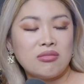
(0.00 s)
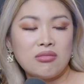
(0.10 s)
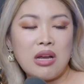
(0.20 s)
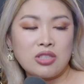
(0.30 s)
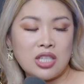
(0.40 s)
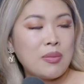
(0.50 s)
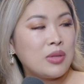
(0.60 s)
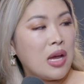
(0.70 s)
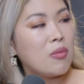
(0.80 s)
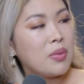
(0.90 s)
I'll shut up
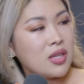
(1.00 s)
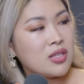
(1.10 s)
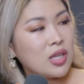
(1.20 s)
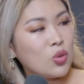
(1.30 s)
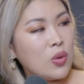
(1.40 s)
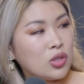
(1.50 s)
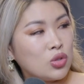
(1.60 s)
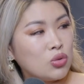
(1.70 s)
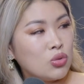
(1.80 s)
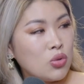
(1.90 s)
now because I don't want
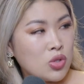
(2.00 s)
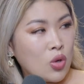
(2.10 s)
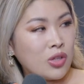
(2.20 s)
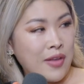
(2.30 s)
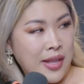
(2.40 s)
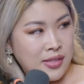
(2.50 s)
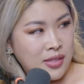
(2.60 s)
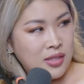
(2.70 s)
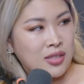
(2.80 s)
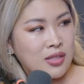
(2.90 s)
to lose all the fans
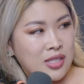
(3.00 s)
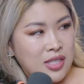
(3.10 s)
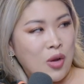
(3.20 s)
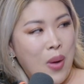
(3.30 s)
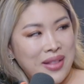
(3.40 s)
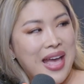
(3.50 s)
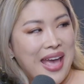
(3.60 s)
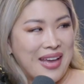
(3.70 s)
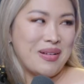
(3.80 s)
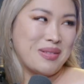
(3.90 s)
in one
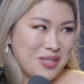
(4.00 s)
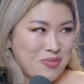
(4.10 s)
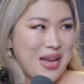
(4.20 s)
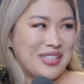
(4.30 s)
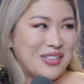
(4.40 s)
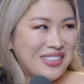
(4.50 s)
day. We'll just wait.